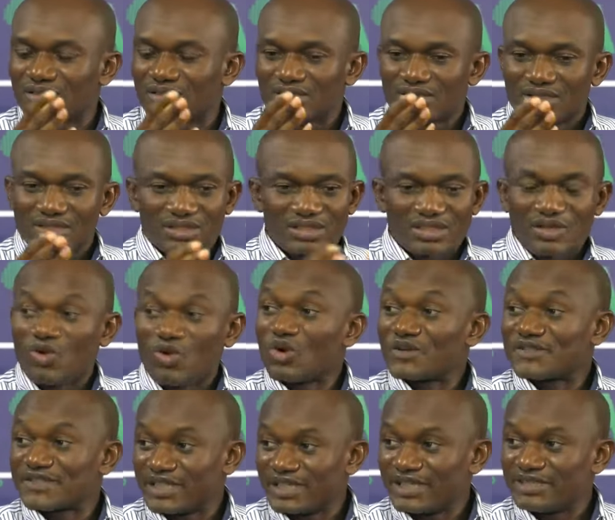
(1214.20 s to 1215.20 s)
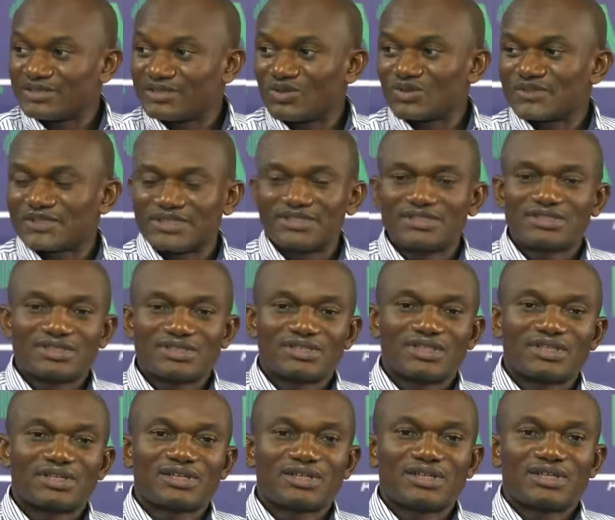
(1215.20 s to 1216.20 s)

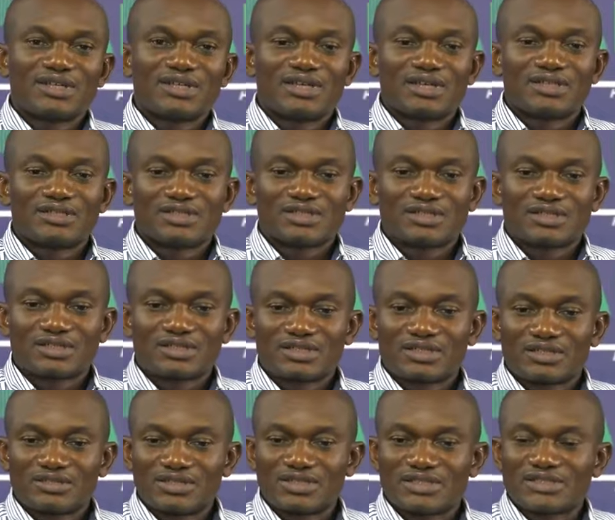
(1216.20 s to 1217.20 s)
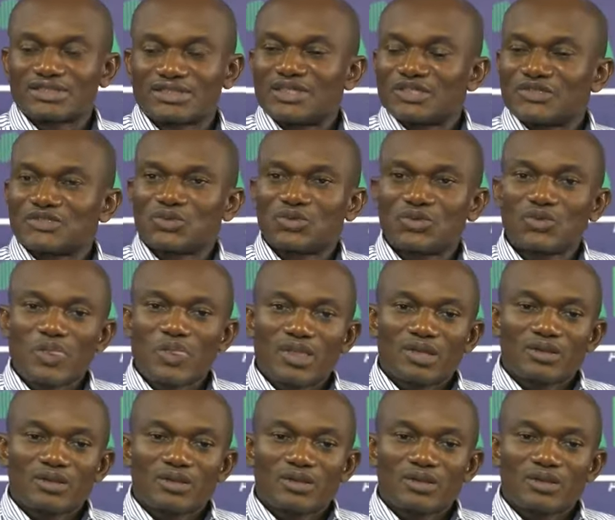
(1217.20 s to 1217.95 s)
OSID, and yes. So,